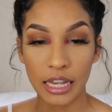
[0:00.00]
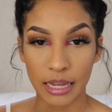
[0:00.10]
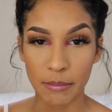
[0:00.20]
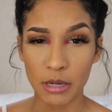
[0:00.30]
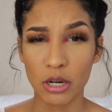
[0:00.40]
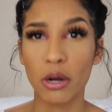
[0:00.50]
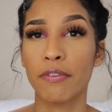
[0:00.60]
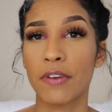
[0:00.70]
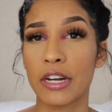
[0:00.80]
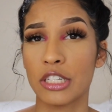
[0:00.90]
let me know
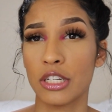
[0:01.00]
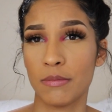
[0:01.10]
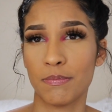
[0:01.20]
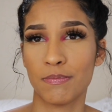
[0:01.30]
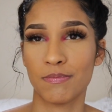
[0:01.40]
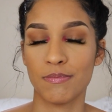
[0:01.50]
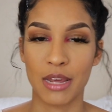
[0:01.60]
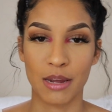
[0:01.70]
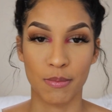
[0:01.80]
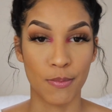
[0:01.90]
if I should
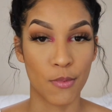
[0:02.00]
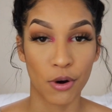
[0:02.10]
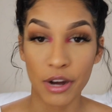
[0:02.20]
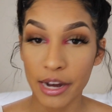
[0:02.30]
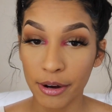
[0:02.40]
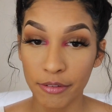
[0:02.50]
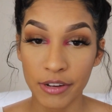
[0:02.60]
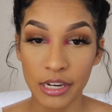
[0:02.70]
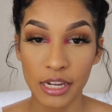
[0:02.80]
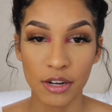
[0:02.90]
make more hair
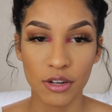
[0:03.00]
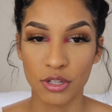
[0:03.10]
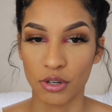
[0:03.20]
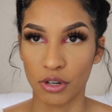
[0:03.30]
videos,